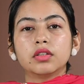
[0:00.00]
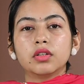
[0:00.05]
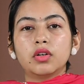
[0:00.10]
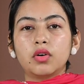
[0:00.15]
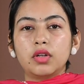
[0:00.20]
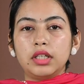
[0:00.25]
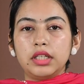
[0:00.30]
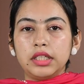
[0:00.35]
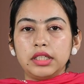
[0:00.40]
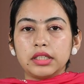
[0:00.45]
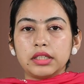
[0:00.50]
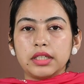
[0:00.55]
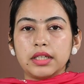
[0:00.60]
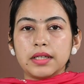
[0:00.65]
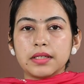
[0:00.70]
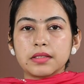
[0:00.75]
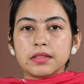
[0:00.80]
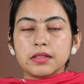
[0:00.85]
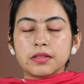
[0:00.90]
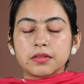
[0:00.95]

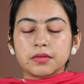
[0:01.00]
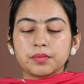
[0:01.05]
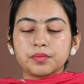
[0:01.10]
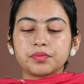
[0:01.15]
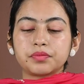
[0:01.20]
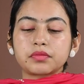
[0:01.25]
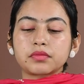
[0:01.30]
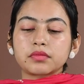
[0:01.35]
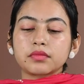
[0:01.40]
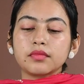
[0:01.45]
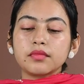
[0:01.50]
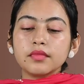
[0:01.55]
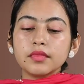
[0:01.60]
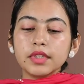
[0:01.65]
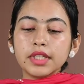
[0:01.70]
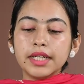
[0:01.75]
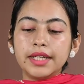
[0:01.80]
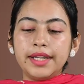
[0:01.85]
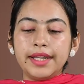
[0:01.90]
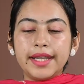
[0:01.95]
cholelithiasis.
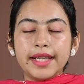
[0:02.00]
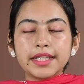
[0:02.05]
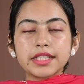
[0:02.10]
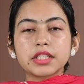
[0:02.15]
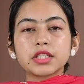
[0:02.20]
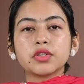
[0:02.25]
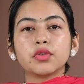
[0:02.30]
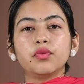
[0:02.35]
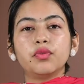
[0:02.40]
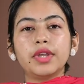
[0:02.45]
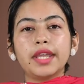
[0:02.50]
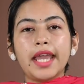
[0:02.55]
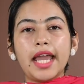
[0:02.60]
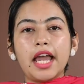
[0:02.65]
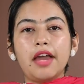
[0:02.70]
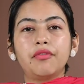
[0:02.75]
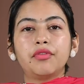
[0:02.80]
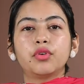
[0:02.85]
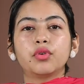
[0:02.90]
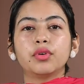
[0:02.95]
Next, we
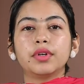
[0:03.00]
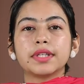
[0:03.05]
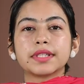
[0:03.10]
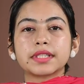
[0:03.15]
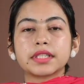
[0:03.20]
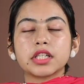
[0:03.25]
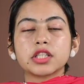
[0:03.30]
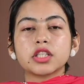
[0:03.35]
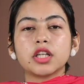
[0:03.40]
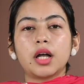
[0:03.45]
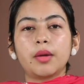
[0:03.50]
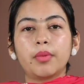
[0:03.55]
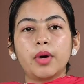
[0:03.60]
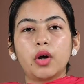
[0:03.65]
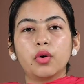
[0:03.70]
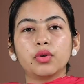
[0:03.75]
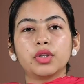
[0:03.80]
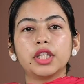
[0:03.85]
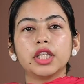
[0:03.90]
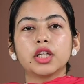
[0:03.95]
have to discuss
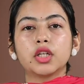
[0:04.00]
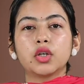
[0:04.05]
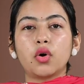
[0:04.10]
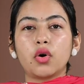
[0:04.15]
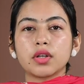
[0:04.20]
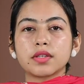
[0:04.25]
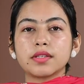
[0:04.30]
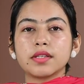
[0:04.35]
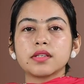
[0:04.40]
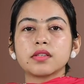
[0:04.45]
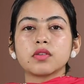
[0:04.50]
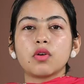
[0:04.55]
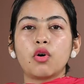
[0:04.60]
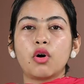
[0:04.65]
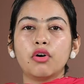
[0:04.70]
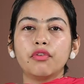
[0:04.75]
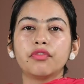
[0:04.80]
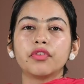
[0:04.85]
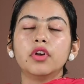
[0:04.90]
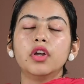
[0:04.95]
about the causes
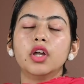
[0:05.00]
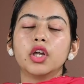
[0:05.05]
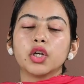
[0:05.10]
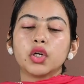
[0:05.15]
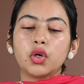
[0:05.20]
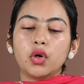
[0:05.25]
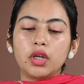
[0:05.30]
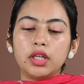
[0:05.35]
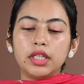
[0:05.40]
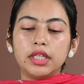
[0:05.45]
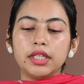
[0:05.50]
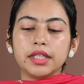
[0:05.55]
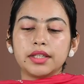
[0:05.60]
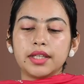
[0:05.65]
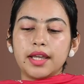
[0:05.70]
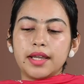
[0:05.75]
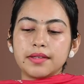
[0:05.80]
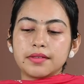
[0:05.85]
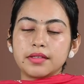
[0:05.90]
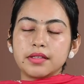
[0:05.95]
of
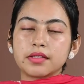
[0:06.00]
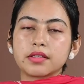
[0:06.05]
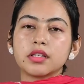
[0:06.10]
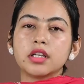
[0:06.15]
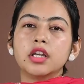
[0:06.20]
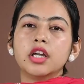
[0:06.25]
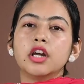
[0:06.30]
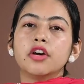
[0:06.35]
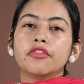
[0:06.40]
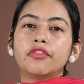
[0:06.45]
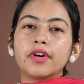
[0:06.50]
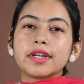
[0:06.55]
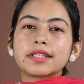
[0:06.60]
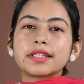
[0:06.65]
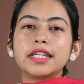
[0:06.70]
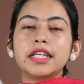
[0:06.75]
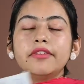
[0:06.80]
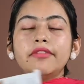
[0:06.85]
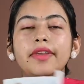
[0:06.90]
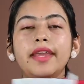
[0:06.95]
cholelithiasis.
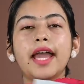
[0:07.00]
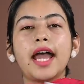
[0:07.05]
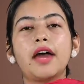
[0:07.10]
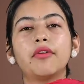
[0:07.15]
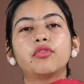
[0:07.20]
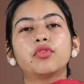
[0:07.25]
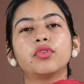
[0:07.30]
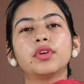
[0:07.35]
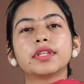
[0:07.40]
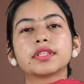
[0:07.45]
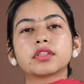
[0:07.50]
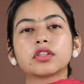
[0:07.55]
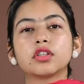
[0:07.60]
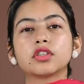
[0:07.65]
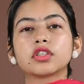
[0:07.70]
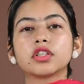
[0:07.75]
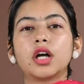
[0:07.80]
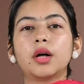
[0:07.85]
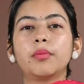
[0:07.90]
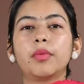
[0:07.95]
Firstly, we have to
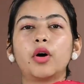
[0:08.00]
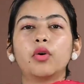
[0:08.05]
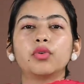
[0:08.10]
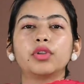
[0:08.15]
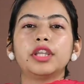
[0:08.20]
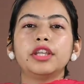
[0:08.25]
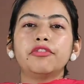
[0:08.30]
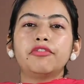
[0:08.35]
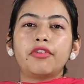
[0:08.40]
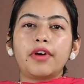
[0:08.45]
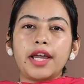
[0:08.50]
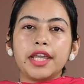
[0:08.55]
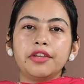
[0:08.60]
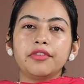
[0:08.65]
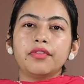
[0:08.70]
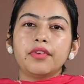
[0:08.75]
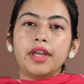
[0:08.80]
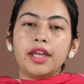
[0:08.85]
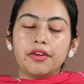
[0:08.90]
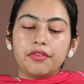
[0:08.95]
discuss about the
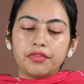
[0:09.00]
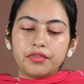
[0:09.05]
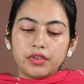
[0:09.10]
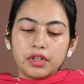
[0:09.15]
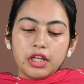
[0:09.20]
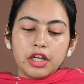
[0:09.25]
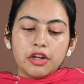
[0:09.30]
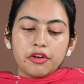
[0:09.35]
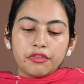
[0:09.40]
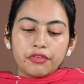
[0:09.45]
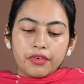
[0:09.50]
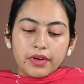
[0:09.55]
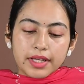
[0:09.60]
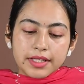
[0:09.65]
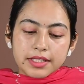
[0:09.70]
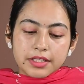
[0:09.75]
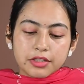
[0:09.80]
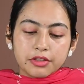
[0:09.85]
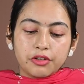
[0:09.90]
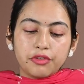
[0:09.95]
5F.
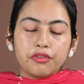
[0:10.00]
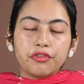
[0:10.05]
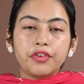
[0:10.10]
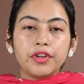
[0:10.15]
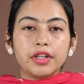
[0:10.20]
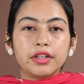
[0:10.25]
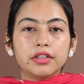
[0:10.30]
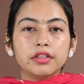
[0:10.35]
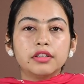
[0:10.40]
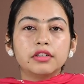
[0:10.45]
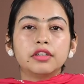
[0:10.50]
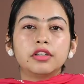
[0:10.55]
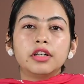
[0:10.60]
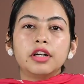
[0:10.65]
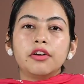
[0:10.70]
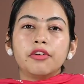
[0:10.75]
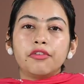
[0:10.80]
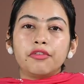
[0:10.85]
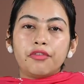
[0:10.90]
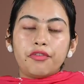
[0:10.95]
First, fear,
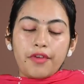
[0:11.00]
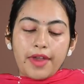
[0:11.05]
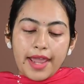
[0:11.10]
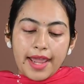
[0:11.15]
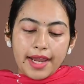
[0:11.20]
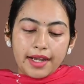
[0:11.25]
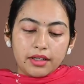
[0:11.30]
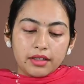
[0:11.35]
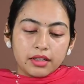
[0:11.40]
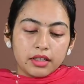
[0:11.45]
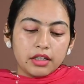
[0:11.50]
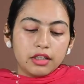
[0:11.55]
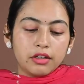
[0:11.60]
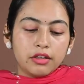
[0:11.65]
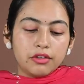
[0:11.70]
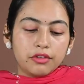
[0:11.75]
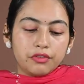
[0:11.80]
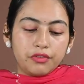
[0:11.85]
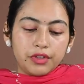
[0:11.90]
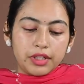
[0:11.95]
fat,
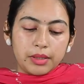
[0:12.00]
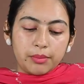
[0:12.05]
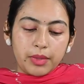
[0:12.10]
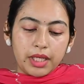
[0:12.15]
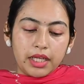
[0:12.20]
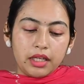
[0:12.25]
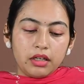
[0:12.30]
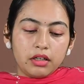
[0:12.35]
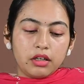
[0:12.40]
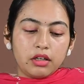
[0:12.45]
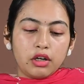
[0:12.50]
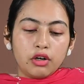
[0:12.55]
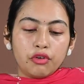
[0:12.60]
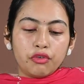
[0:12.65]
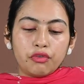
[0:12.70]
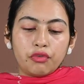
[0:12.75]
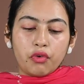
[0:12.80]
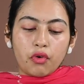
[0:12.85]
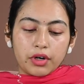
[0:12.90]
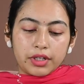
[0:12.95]
female,
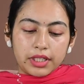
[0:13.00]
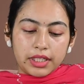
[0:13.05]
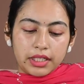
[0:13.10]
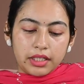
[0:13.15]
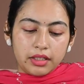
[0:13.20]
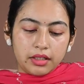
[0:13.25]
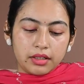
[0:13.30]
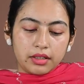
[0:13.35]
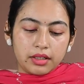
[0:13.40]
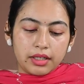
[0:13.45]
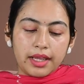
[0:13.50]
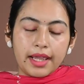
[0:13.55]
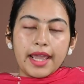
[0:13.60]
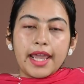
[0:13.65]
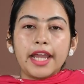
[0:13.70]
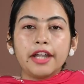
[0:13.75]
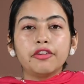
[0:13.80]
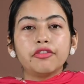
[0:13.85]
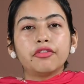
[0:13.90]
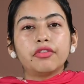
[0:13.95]
40
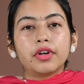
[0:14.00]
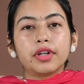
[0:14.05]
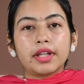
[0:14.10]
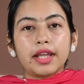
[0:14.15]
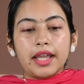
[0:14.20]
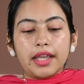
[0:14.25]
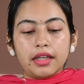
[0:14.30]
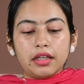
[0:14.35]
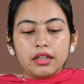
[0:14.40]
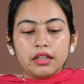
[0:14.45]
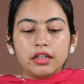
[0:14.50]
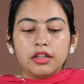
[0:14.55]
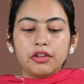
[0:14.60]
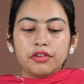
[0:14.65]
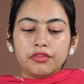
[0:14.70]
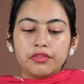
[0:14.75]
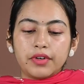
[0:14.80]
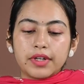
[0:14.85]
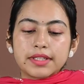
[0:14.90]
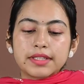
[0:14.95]
and fertile.
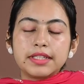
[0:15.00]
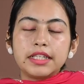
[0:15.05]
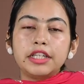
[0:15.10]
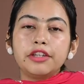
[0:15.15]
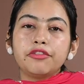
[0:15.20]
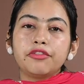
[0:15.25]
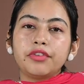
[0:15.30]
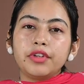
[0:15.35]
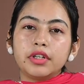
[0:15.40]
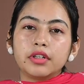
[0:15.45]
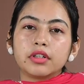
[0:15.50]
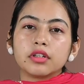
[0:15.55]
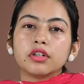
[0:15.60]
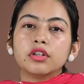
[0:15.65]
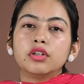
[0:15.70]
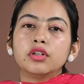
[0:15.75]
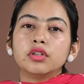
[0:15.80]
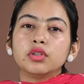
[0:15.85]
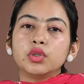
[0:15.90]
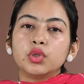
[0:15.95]
Firstly, fear.
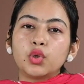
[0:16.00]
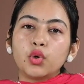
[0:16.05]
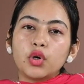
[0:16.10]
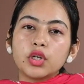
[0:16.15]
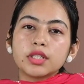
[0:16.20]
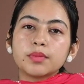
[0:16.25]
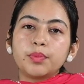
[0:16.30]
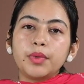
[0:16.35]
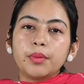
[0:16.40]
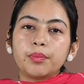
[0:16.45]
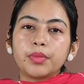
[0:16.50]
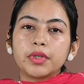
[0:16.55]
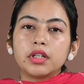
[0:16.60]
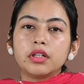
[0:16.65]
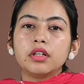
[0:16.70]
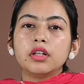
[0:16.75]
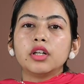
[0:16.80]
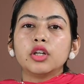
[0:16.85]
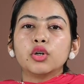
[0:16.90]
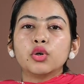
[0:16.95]
Those
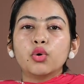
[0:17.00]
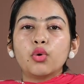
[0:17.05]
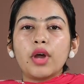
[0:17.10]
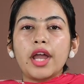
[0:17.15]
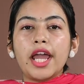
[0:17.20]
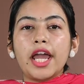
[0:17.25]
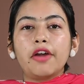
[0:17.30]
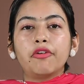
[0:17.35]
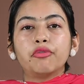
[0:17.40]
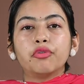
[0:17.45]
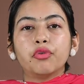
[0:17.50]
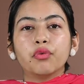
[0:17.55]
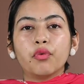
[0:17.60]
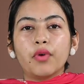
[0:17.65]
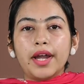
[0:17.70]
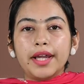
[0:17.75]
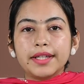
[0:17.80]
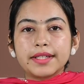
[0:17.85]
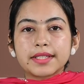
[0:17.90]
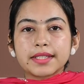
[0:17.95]
people who have
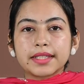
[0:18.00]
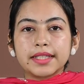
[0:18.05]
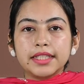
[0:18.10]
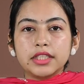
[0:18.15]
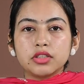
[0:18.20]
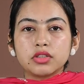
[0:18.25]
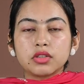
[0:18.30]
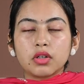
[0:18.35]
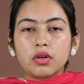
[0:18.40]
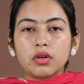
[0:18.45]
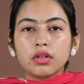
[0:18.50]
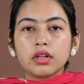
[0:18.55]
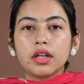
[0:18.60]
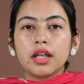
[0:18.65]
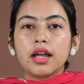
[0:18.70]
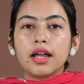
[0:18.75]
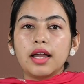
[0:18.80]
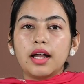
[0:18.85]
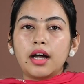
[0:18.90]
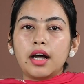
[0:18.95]
white skin tone
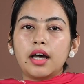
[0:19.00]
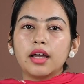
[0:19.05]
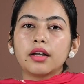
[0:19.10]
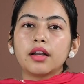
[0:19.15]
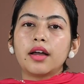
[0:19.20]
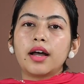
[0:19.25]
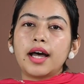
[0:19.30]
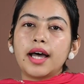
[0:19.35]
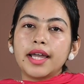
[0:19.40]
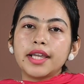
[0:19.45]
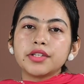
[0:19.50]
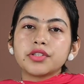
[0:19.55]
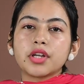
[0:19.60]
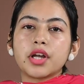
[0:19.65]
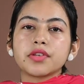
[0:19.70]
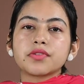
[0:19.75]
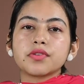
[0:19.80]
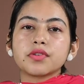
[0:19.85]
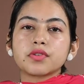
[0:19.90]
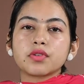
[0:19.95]
are high
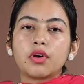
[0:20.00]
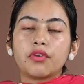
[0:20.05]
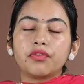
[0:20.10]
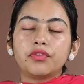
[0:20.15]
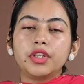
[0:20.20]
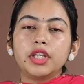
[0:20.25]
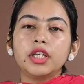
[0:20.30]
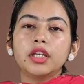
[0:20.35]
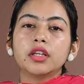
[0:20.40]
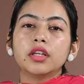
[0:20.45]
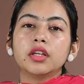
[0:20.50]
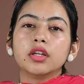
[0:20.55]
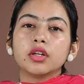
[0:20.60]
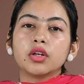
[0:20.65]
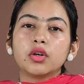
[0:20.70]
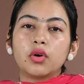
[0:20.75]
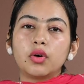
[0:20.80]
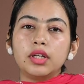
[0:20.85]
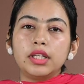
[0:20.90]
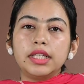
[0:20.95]
chances of the
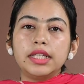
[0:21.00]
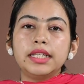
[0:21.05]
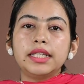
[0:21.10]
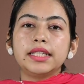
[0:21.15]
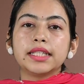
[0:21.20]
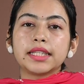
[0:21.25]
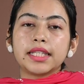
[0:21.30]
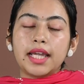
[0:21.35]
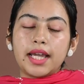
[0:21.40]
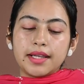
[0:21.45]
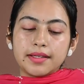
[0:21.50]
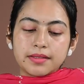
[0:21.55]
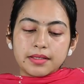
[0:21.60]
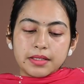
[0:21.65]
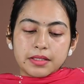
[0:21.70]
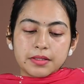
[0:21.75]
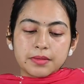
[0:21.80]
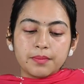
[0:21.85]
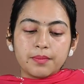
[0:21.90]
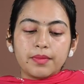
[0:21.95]

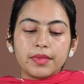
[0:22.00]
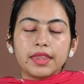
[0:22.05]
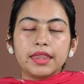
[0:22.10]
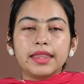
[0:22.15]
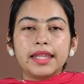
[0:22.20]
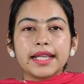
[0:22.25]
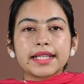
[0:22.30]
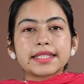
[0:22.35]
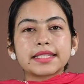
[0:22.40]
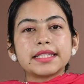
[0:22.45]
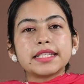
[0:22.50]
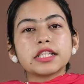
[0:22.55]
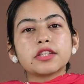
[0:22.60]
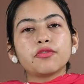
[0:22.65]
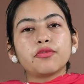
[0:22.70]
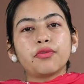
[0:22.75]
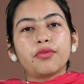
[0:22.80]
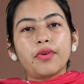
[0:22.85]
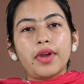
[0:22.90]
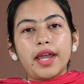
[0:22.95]
cholelithiasis. Next is
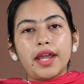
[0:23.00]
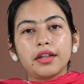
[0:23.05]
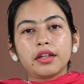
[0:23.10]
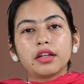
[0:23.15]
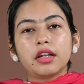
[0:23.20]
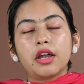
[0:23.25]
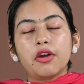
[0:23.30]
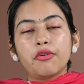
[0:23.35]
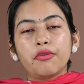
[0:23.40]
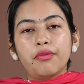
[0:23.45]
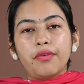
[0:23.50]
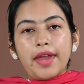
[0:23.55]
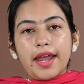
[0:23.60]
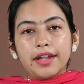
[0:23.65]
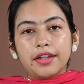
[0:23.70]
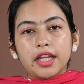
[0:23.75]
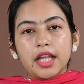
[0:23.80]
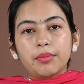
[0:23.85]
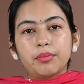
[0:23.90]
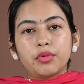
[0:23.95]
fat. Fat